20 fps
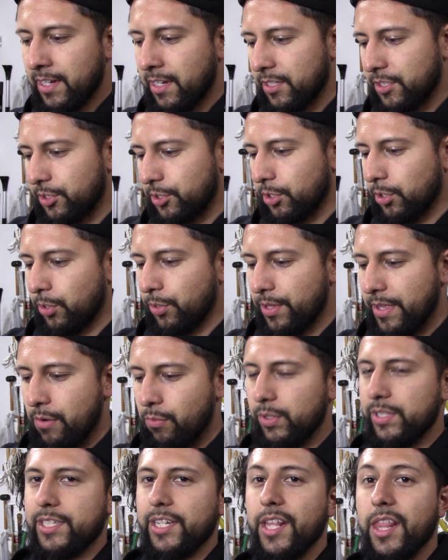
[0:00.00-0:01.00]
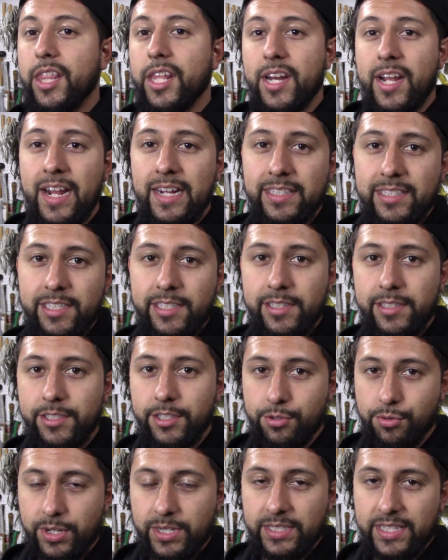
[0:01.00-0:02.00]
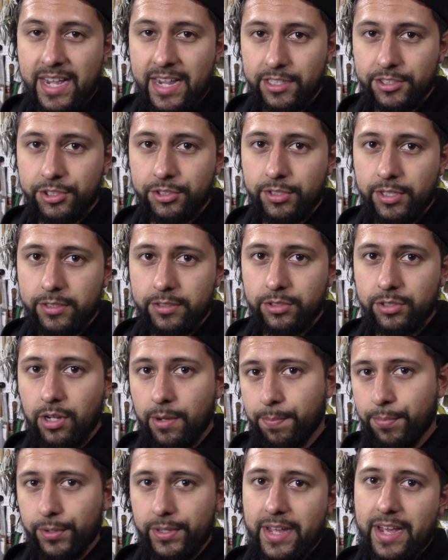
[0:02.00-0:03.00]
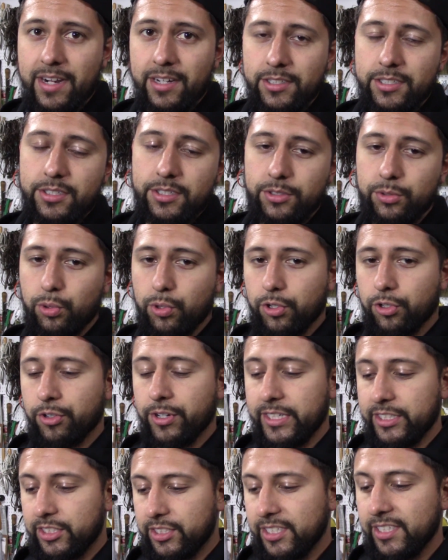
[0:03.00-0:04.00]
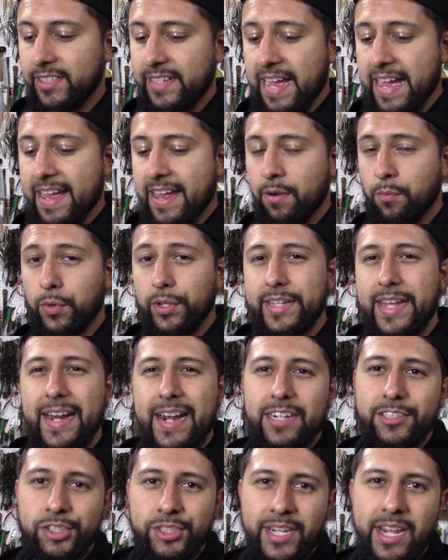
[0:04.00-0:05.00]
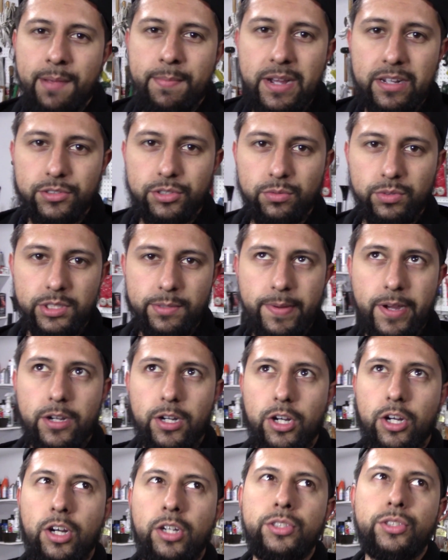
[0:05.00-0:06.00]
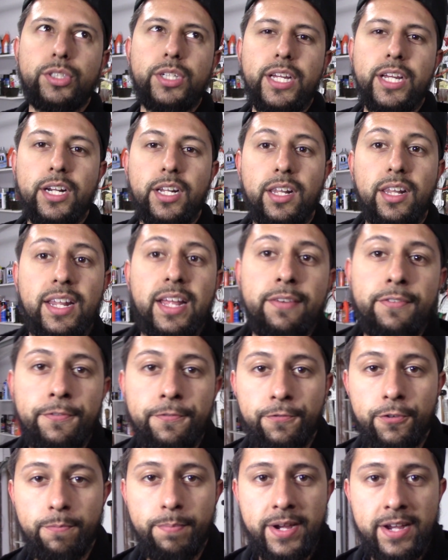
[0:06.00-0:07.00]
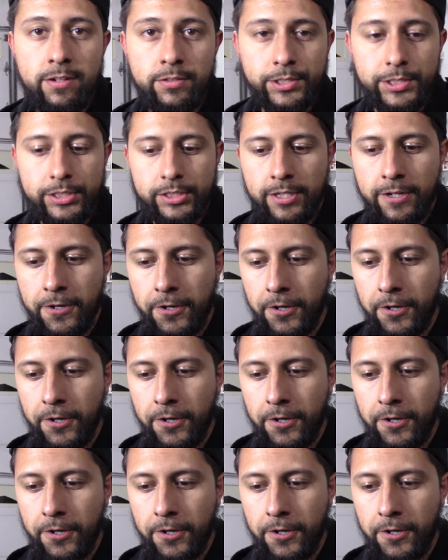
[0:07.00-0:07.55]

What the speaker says: So then we did the 90 degrees extra. So I put that into the torque wrench, did that, and what that actually came out to was about 111 foot-pounds.